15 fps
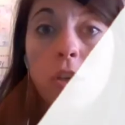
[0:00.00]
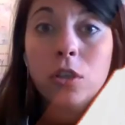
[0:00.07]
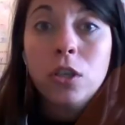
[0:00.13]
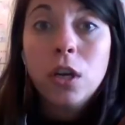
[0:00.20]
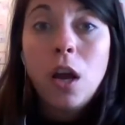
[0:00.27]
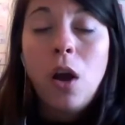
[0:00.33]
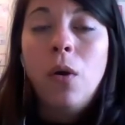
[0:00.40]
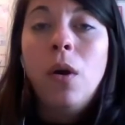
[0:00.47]
good
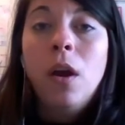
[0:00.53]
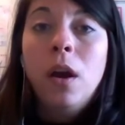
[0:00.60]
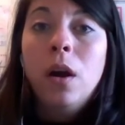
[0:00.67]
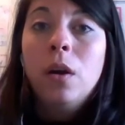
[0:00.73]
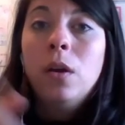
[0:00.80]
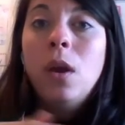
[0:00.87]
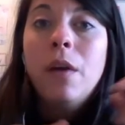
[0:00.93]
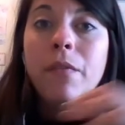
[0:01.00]
to go.
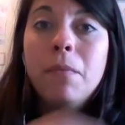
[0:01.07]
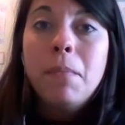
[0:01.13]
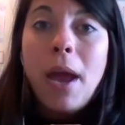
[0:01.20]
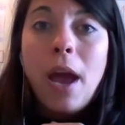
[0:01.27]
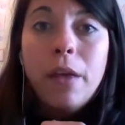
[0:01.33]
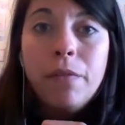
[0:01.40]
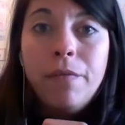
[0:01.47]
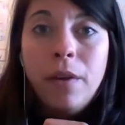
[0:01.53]
You have a
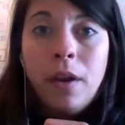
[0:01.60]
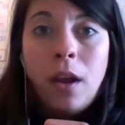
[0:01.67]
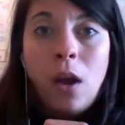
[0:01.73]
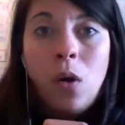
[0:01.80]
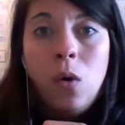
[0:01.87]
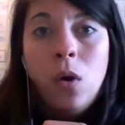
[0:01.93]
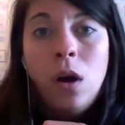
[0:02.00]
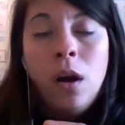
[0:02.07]
math
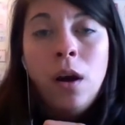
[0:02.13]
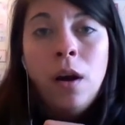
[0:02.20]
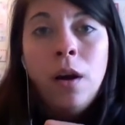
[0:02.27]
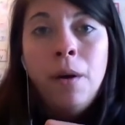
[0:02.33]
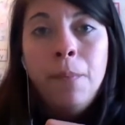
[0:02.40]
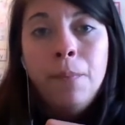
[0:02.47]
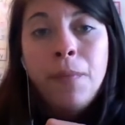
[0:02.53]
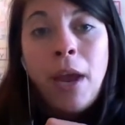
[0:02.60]
video
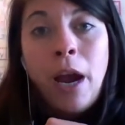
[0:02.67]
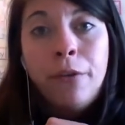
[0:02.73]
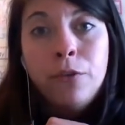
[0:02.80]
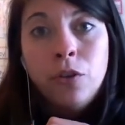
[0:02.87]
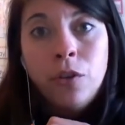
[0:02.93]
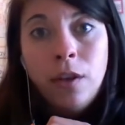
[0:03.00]
after